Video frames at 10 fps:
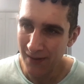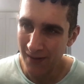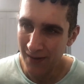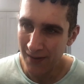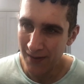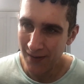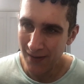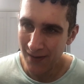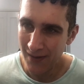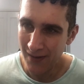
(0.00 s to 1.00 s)

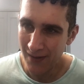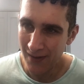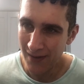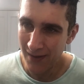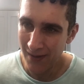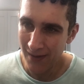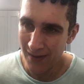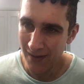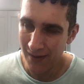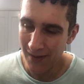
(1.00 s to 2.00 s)

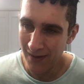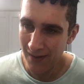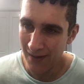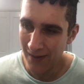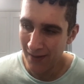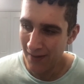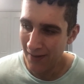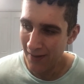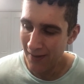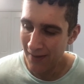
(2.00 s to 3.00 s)

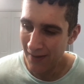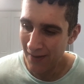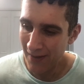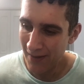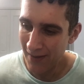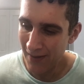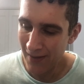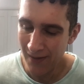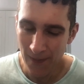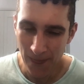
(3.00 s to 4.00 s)

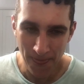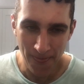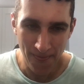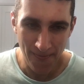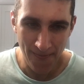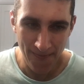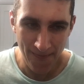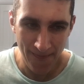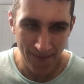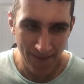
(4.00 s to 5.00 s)

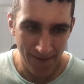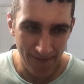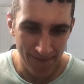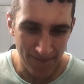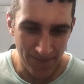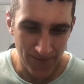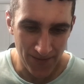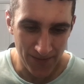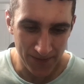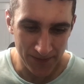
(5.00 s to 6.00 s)

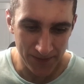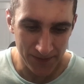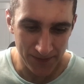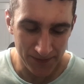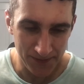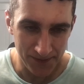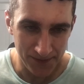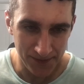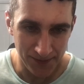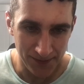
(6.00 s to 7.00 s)

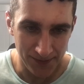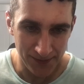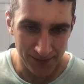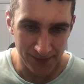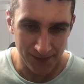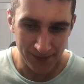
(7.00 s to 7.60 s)
This person isn't speaking.